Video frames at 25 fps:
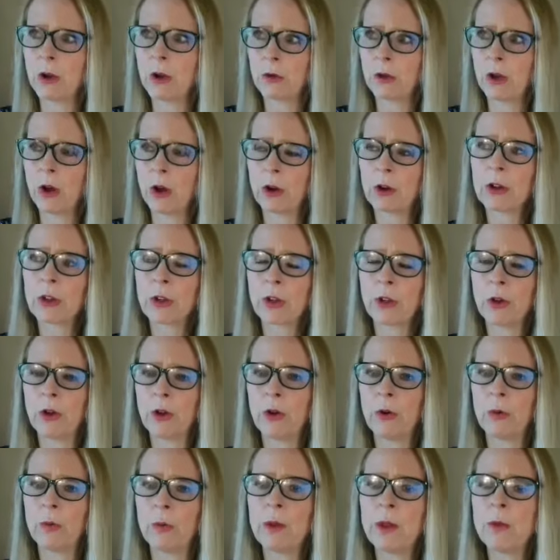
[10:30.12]

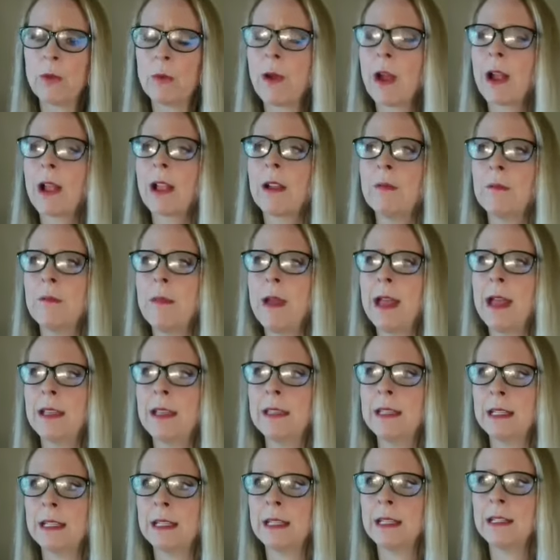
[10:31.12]
article, we
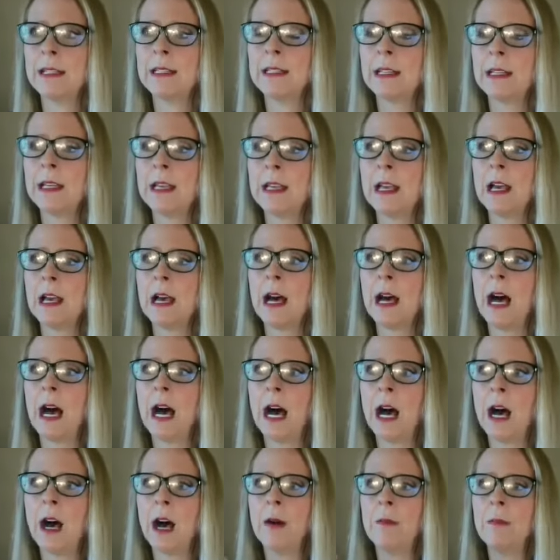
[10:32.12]
recommended
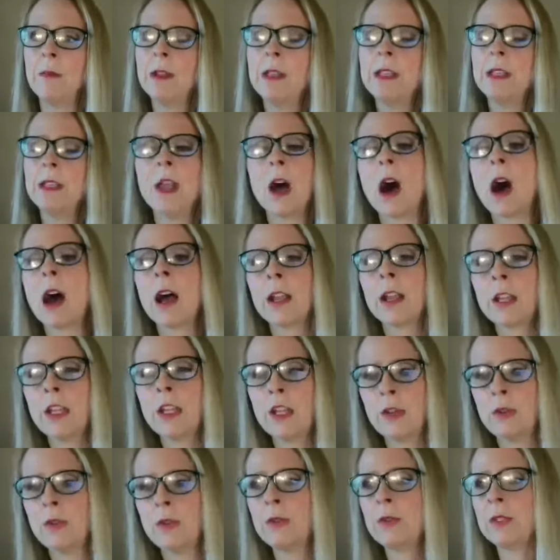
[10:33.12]
not
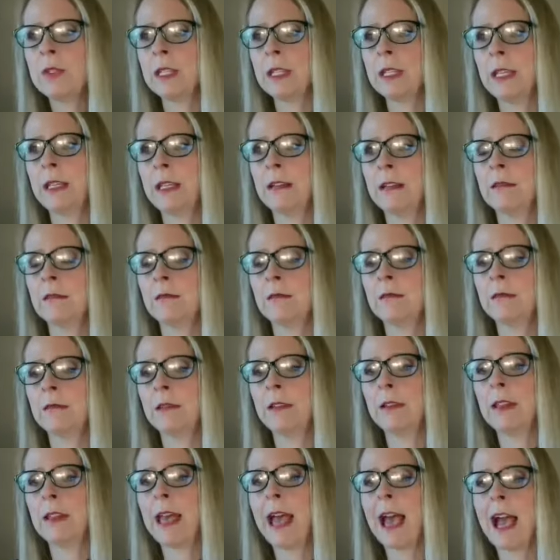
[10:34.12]
using
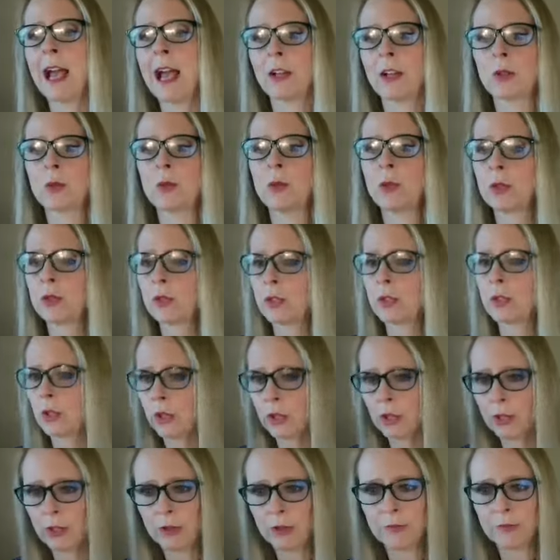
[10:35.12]
the actual
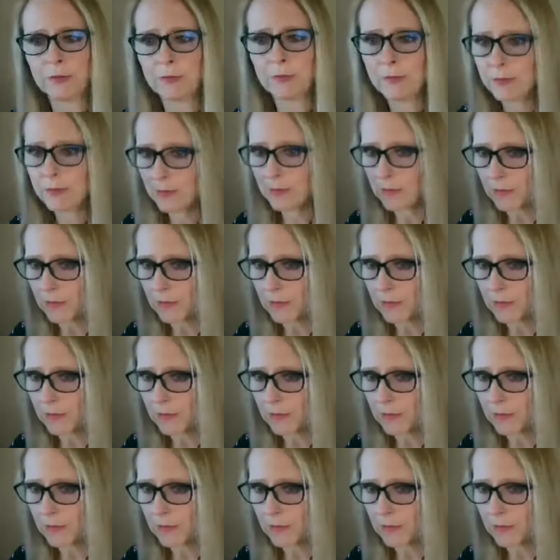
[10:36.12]
term